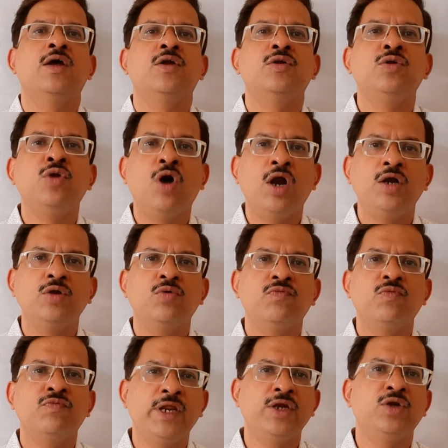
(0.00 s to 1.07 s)
not
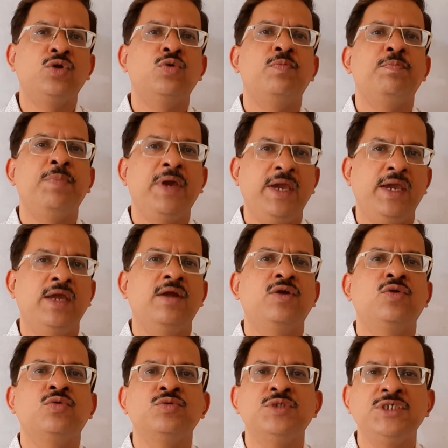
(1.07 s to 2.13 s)
willing to pay
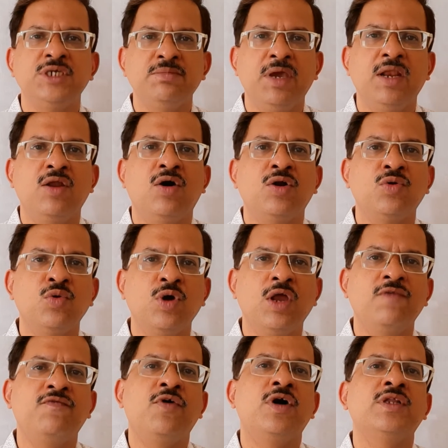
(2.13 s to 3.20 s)
to Gmail or Google
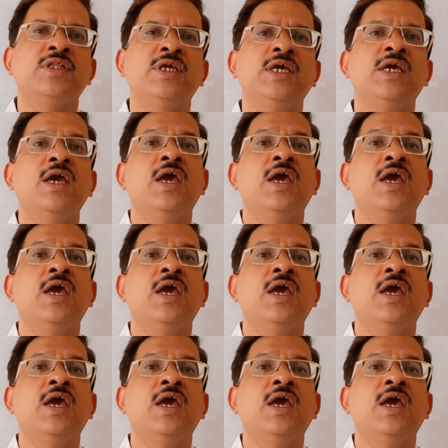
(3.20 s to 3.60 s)
for the